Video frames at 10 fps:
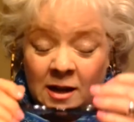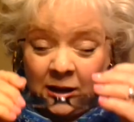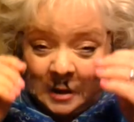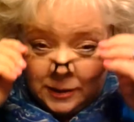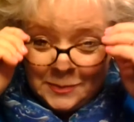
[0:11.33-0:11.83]

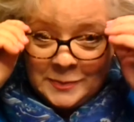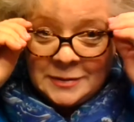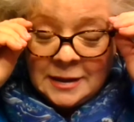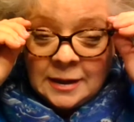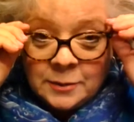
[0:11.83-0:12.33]
Put
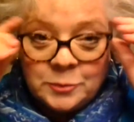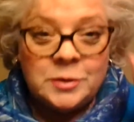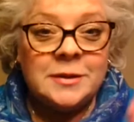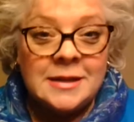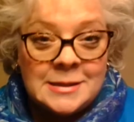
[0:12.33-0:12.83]

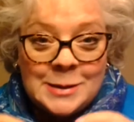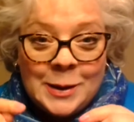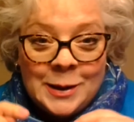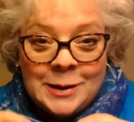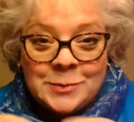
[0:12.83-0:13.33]
these
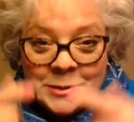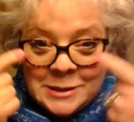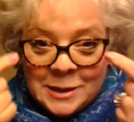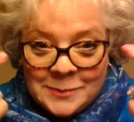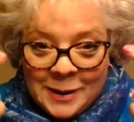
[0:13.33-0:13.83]
on to
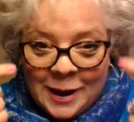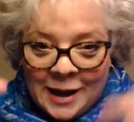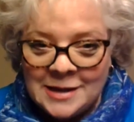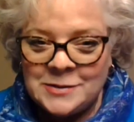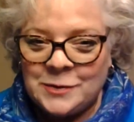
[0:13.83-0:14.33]
protect my
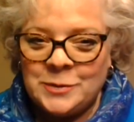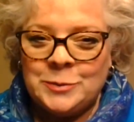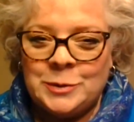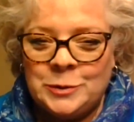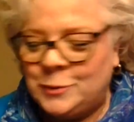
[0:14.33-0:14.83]
eyes from
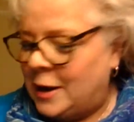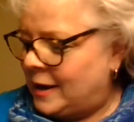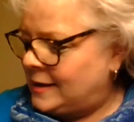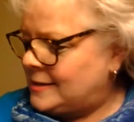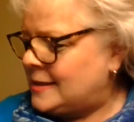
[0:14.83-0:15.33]
the blue
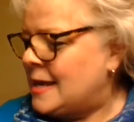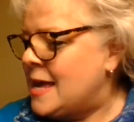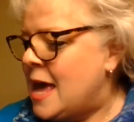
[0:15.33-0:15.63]
rays.